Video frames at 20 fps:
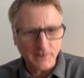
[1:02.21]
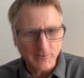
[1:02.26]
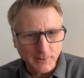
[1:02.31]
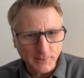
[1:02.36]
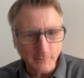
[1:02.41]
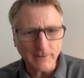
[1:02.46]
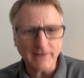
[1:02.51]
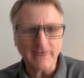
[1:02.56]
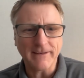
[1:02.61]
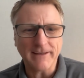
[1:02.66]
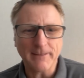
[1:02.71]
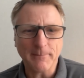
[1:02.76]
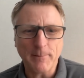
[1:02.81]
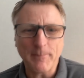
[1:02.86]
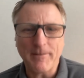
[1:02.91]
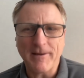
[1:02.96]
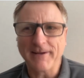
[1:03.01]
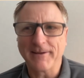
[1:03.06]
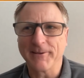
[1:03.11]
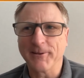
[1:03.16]
you and
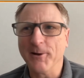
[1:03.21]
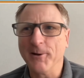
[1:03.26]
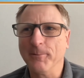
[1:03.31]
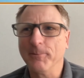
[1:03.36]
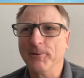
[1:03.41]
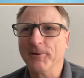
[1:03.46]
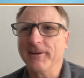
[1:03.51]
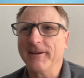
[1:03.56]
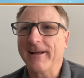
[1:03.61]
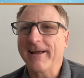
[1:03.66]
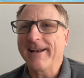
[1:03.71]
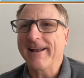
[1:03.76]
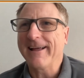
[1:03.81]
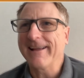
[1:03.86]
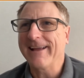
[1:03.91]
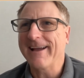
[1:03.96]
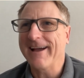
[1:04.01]
MMA Global. And I